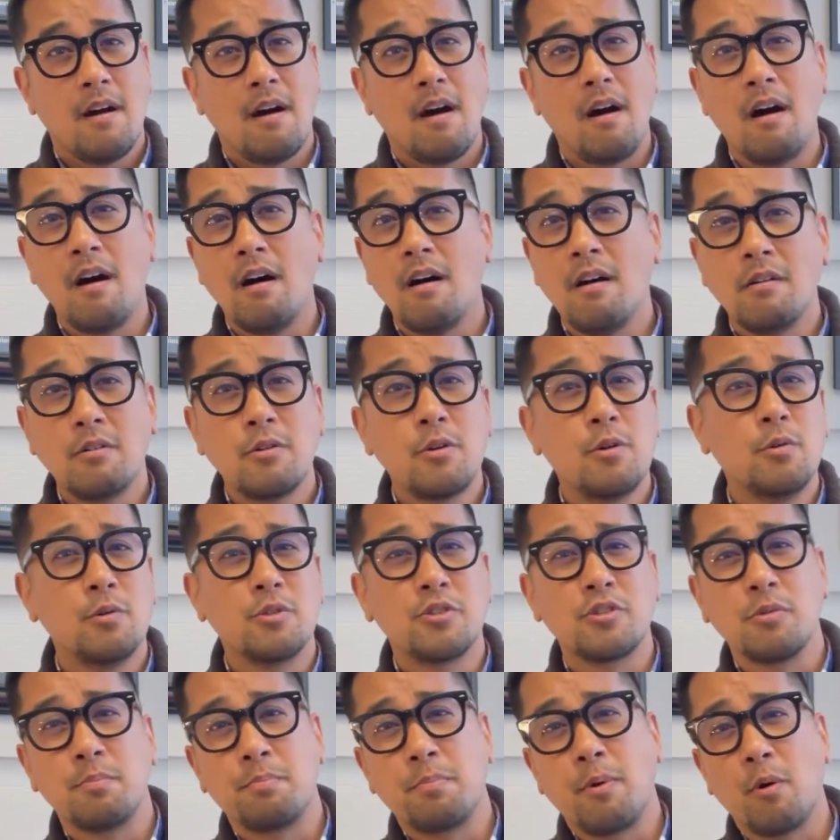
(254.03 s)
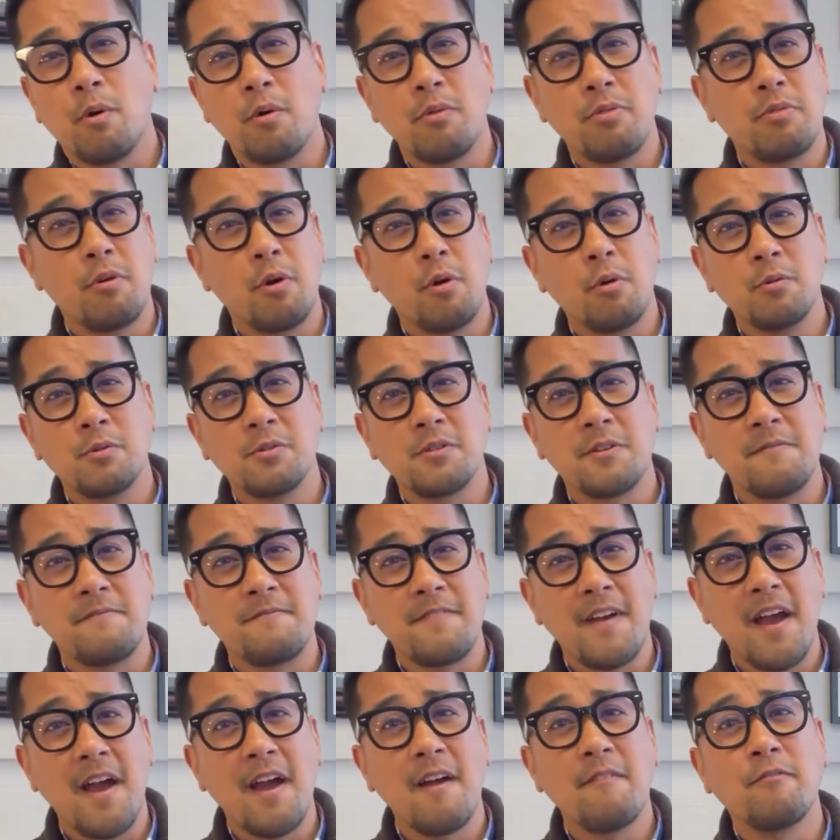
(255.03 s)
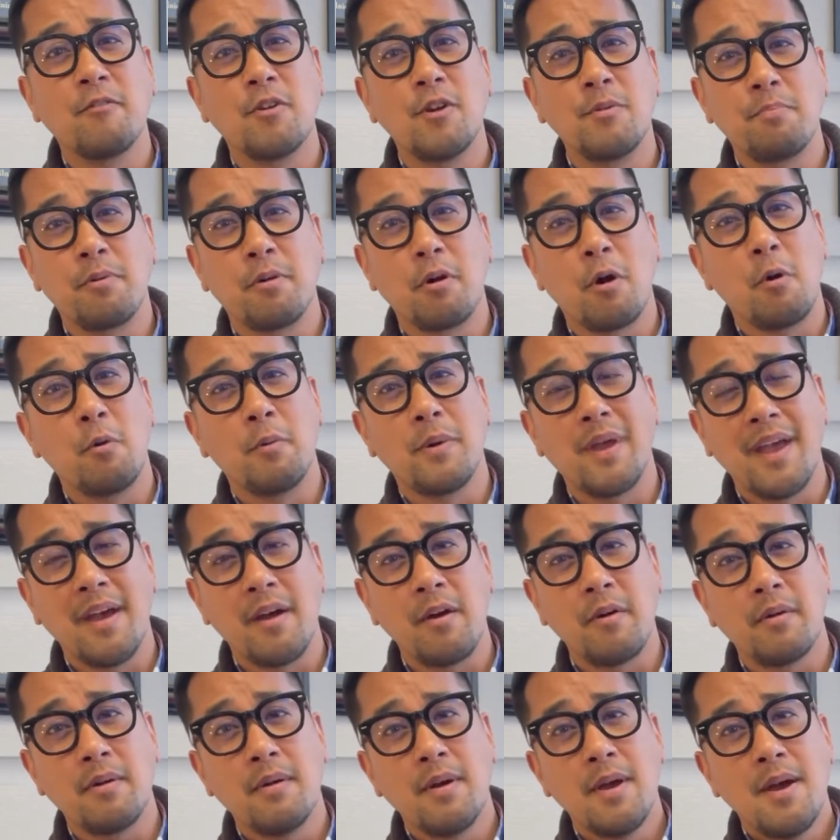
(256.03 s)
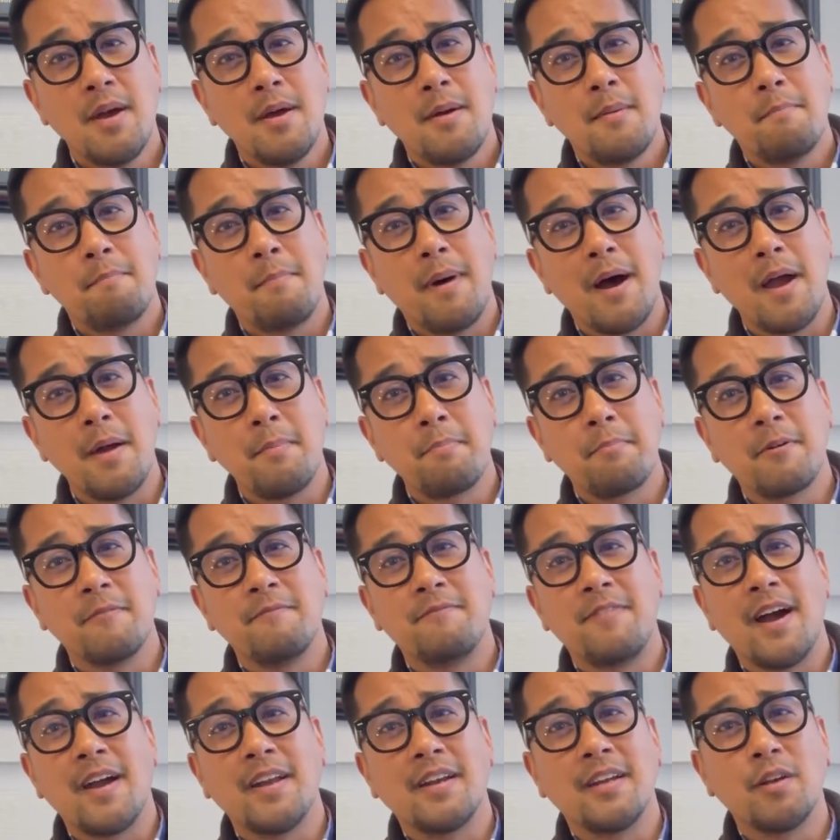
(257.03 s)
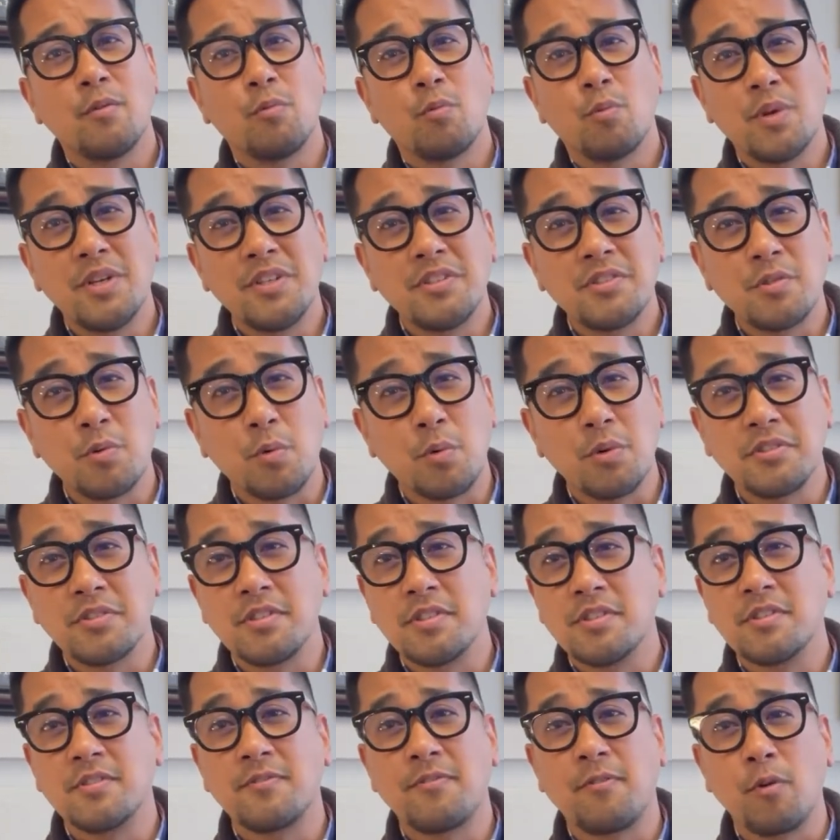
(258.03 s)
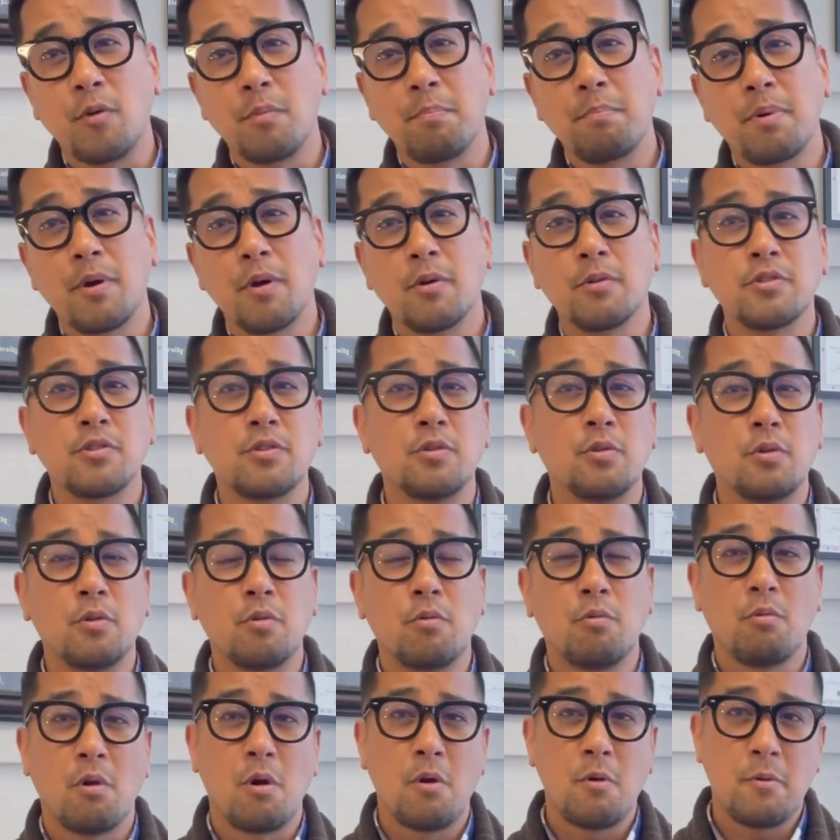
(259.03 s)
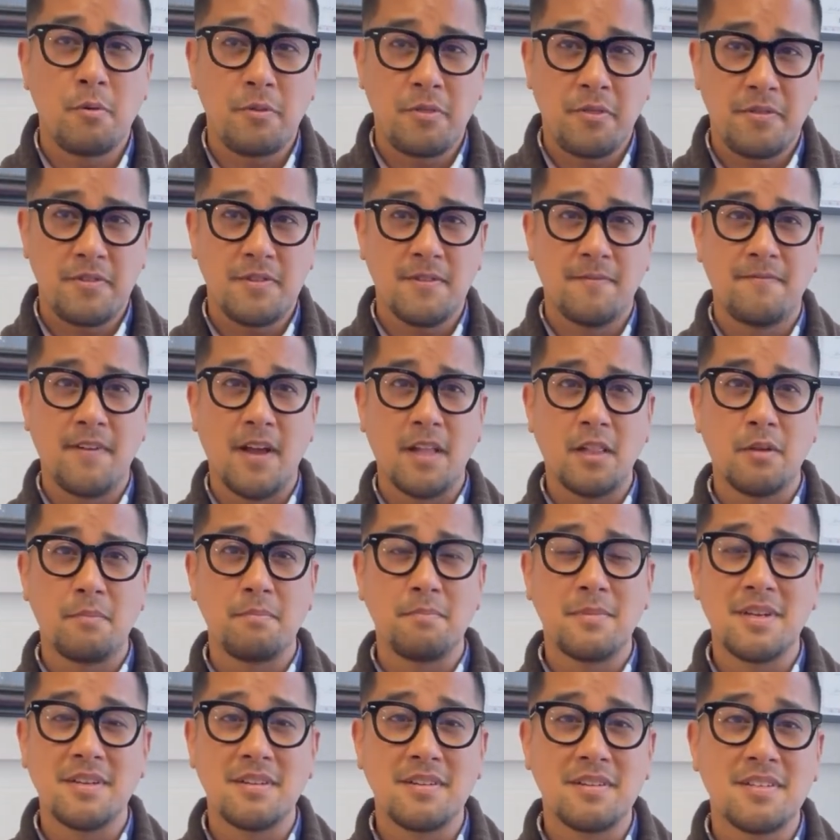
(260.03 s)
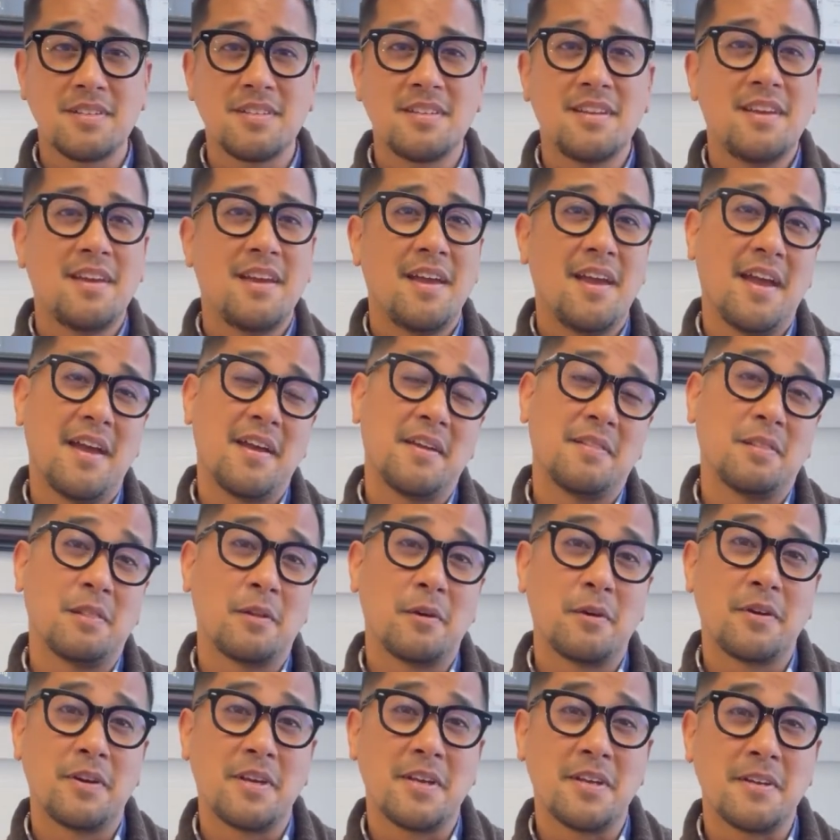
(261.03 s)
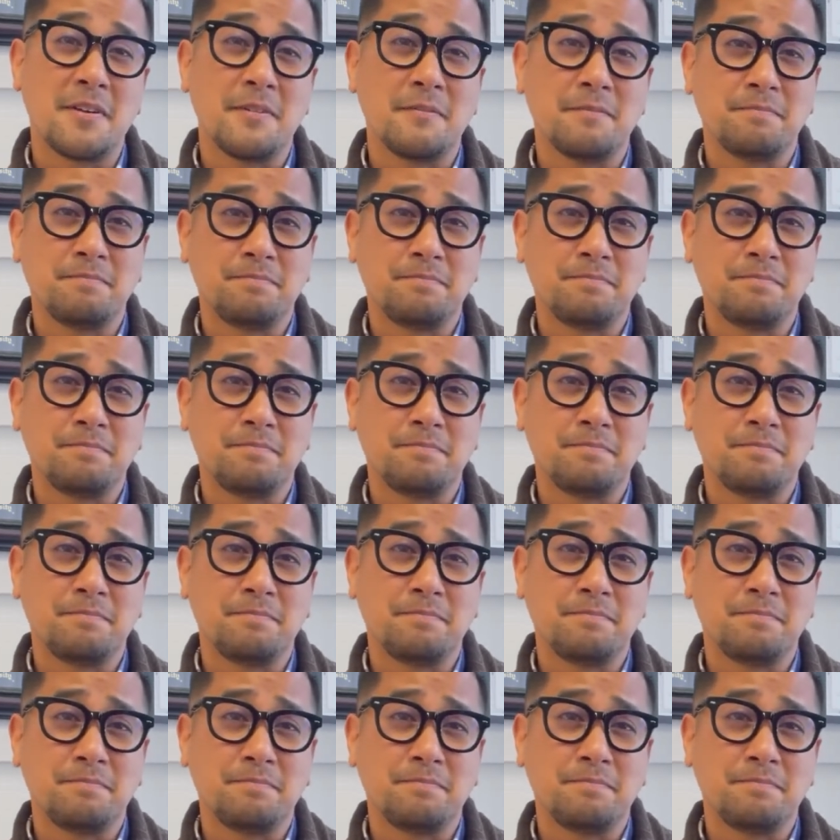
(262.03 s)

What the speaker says: all who support those of every pronoun by providing resources for personal growth, development, and learning.